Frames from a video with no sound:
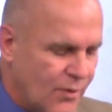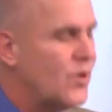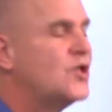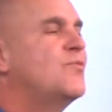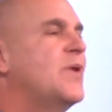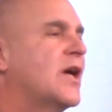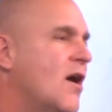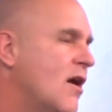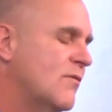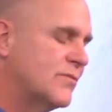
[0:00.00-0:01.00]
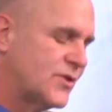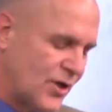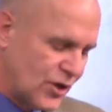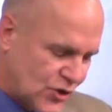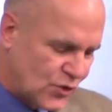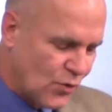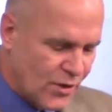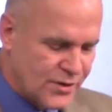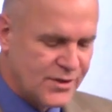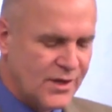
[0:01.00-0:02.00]
which becomes a
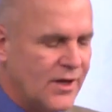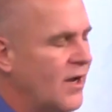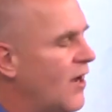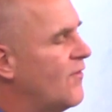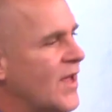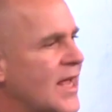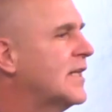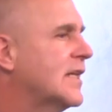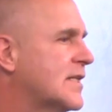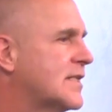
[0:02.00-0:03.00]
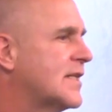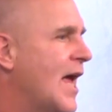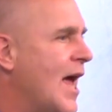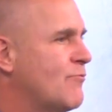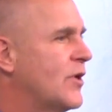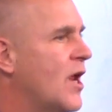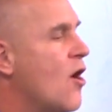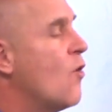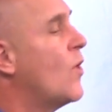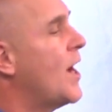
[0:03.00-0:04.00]
source of endless happiness.
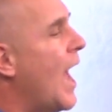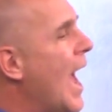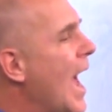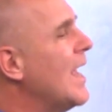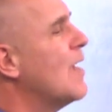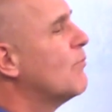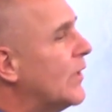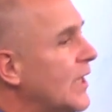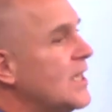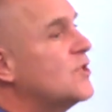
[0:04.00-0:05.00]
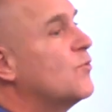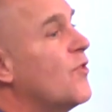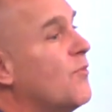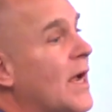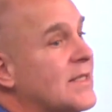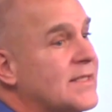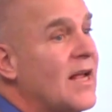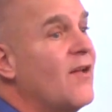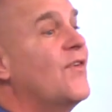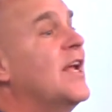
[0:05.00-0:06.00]
When I am pleased with
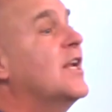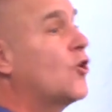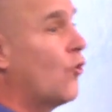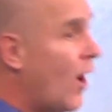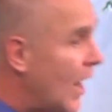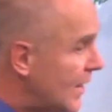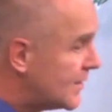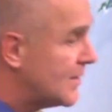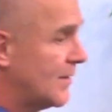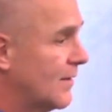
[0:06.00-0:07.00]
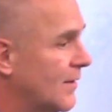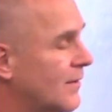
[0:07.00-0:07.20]
myself in Christ,